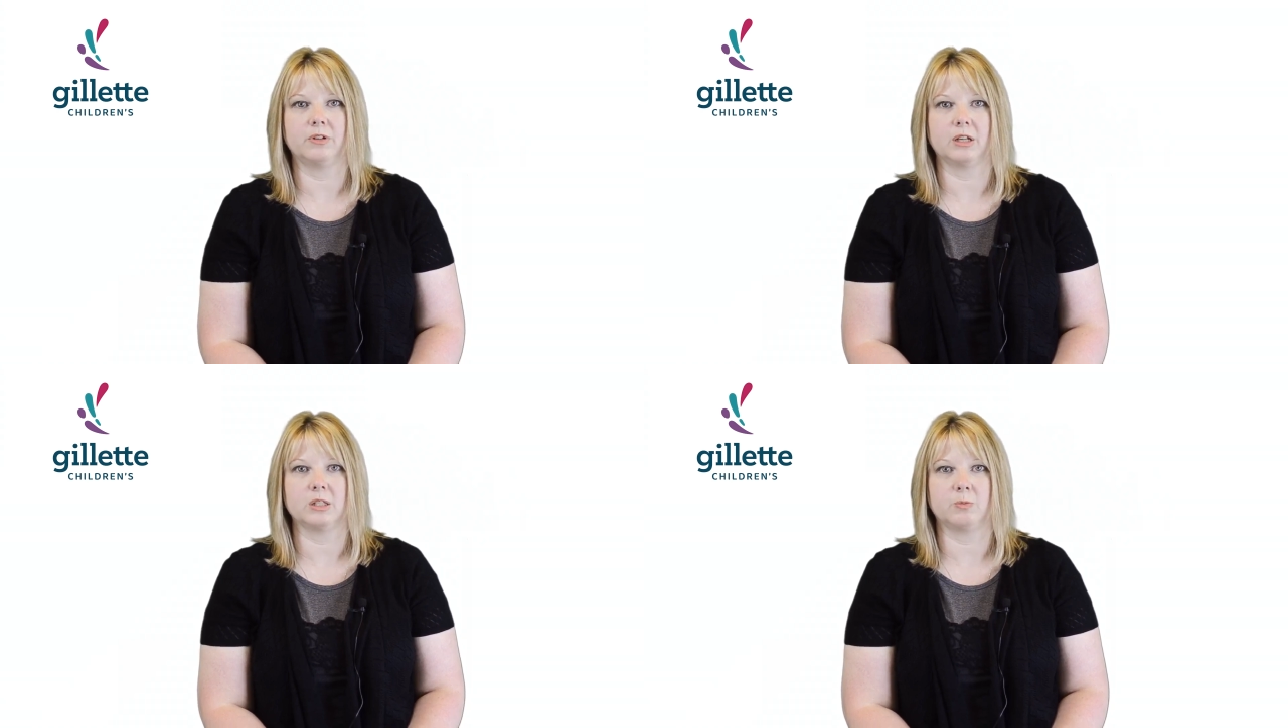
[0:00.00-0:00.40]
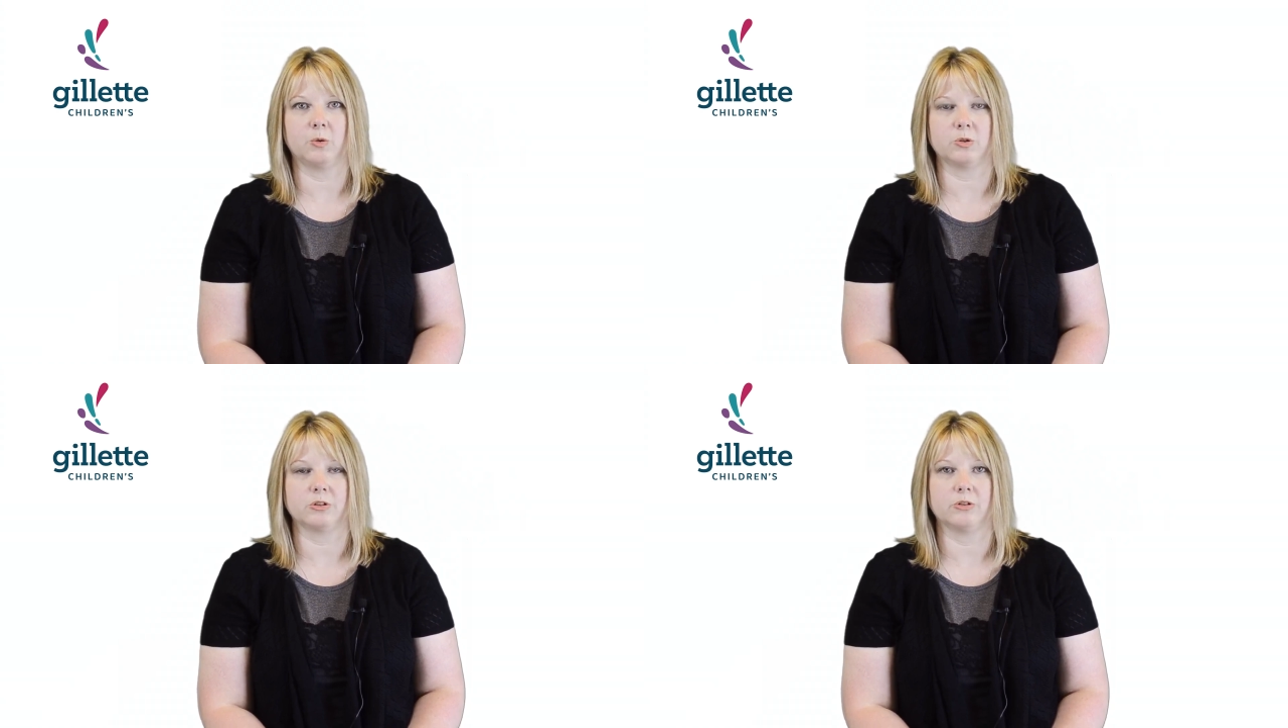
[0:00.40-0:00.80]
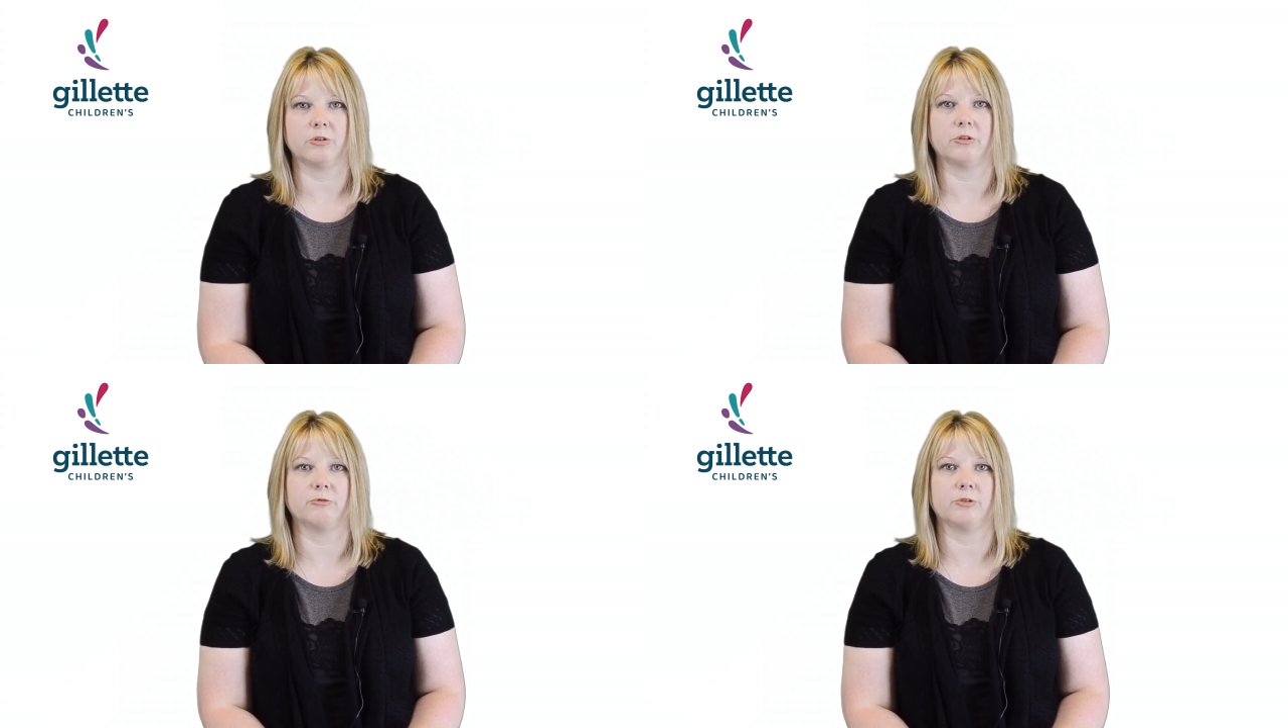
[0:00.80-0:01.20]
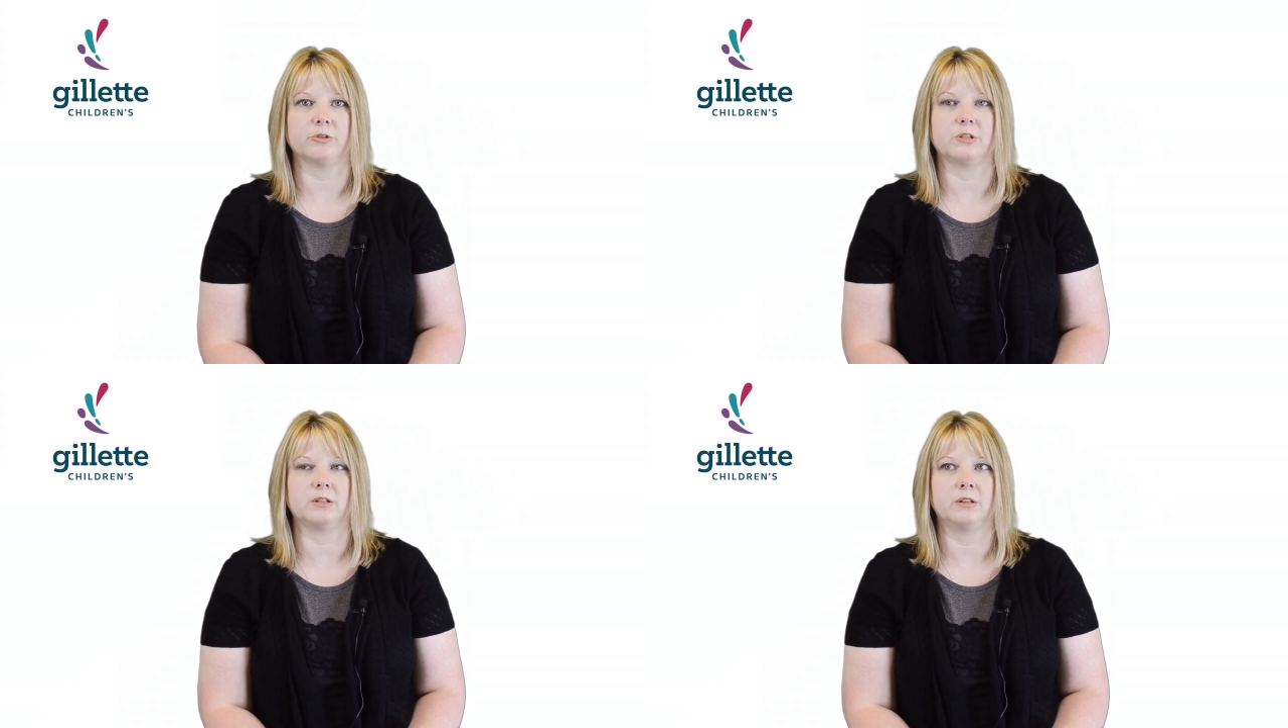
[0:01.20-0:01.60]
exposure or
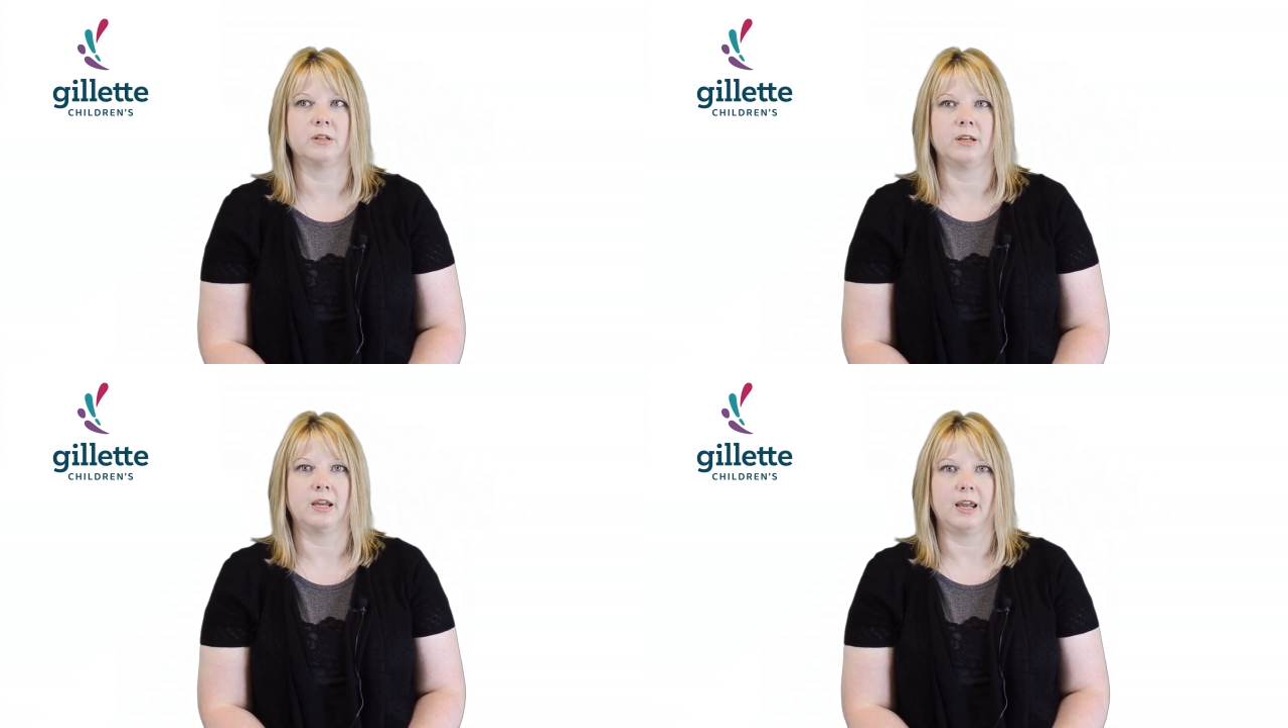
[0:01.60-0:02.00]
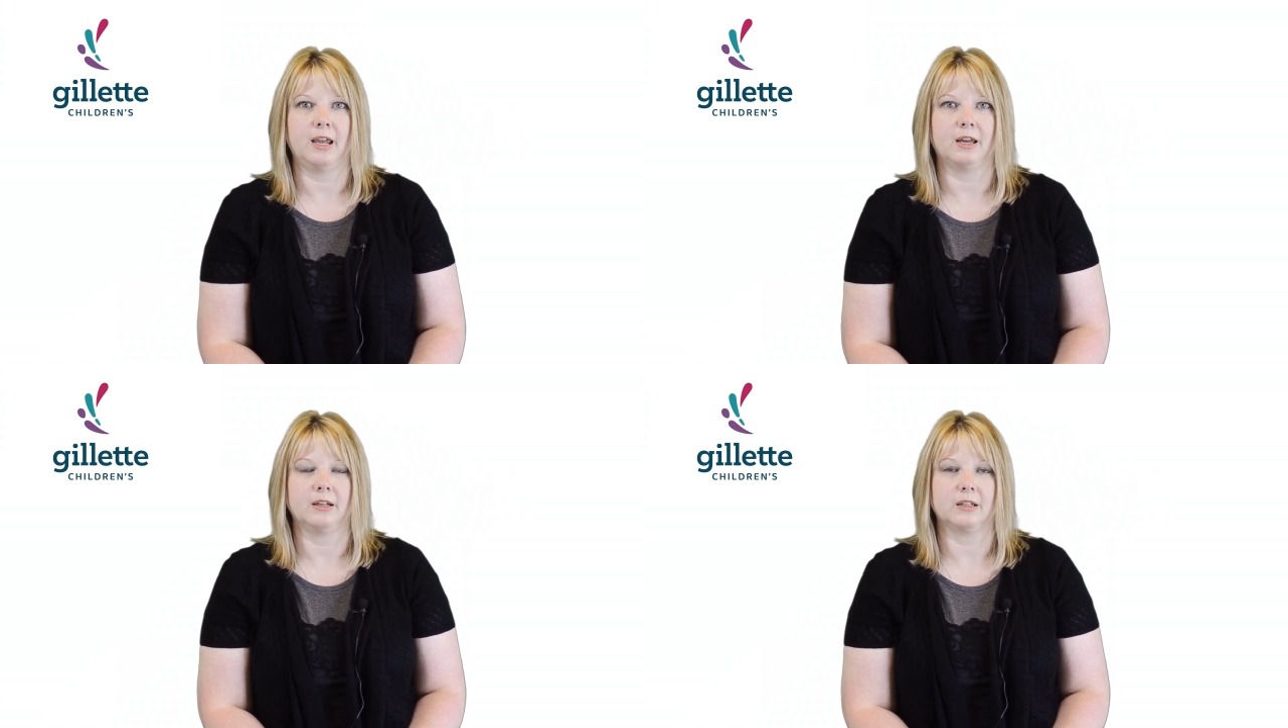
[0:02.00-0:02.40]
first-hand